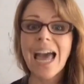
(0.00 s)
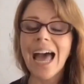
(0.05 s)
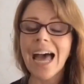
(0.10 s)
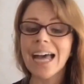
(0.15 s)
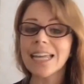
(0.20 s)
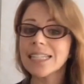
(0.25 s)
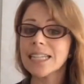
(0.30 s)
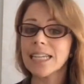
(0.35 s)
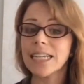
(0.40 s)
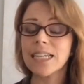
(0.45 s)

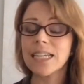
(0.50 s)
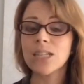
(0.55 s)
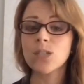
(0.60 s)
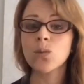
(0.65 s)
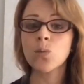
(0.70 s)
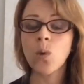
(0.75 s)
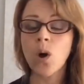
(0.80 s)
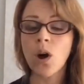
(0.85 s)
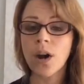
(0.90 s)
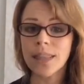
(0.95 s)
And here's
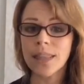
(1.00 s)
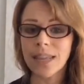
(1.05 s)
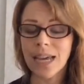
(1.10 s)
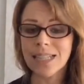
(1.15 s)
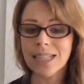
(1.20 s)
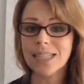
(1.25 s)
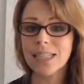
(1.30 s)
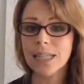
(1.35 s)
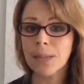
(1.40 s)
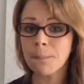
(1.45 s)
why
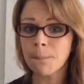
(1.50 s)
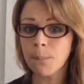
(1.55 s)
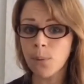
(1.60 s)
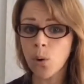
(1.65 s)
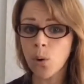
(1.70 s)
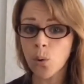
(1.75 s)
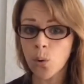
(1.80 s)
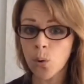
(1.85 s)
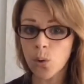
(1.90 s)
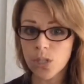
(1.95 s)
that's
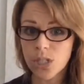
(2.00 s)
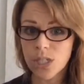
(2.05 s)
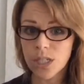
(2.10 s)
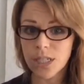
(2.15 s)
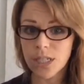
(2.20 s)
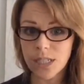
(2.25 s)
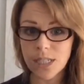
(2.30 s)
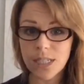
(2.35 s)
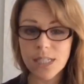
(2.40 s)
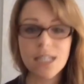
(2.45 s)

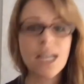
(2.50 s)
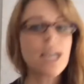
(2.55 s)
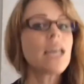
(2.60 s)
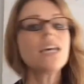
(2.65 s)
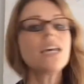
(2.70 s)
important.